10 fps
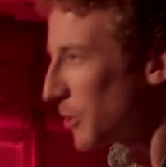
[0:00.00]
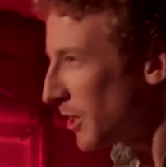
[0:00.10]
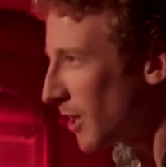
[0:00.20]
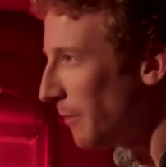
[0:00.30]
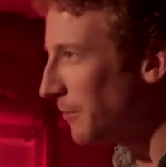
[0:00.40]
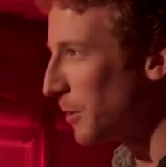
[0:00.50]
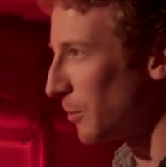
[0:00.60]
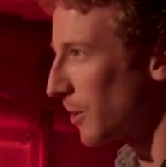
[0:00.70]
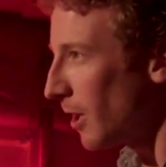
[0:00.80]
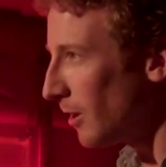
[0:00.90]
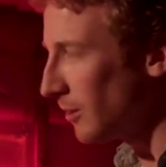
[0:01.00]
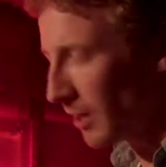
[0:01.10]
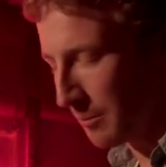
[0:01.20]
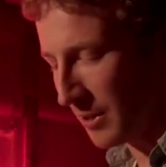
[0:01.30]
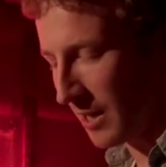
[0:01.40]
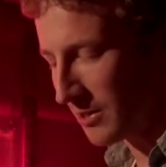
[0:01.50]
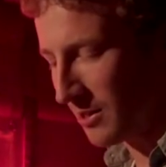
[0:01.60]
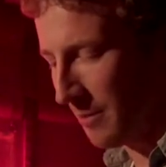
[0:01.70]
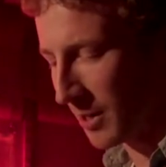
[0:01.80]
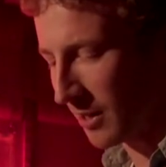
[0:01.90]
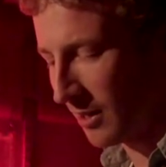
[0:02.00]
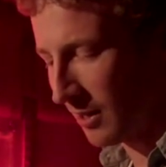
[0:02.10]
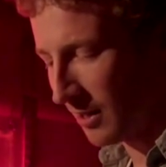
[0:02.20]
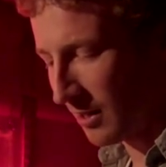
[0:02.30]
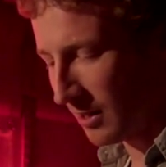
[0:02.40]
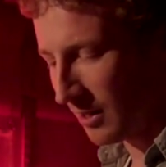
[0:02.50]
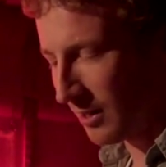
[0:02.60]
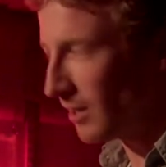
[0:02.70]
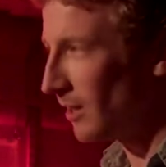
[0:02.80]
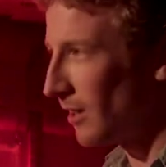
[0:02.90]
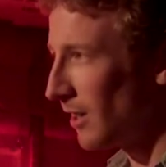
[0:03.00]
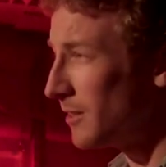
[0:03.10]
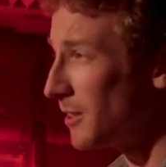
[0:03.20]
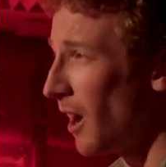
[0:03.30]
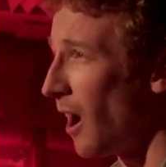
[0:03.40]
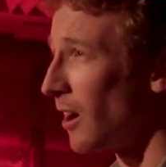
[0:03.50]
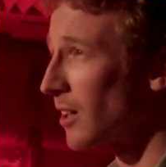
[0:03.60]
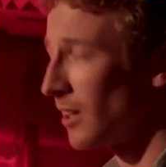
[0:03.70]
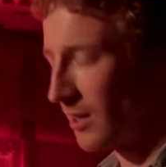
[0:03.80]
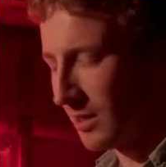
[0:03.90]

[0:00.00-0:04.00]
Was she comfortable curled up in that stomach? In the dark?